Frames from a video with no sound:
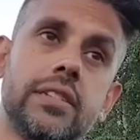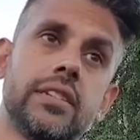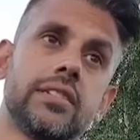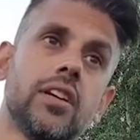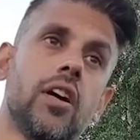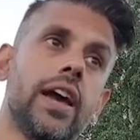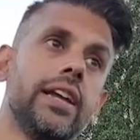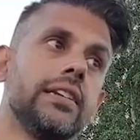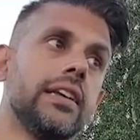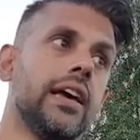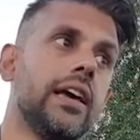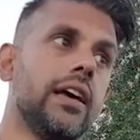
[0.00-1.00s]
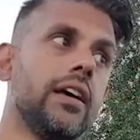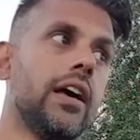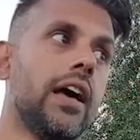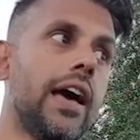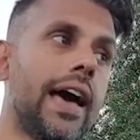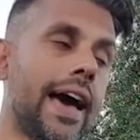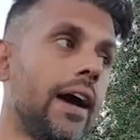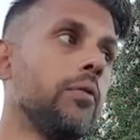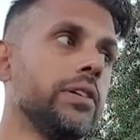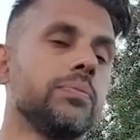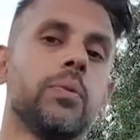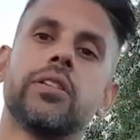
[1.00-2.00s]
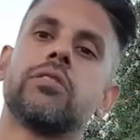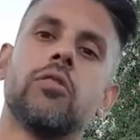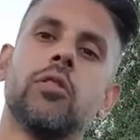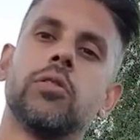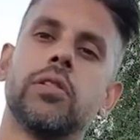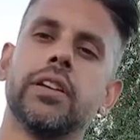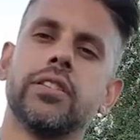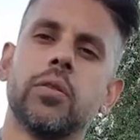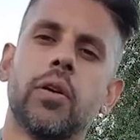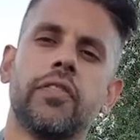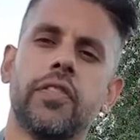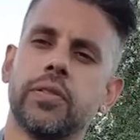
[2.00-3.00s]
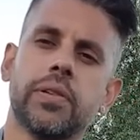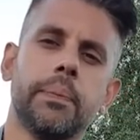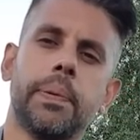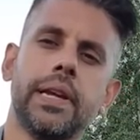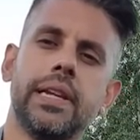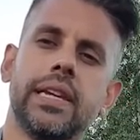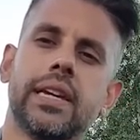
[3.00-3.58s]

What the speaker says: decide, how is my throttle, and do I feel completely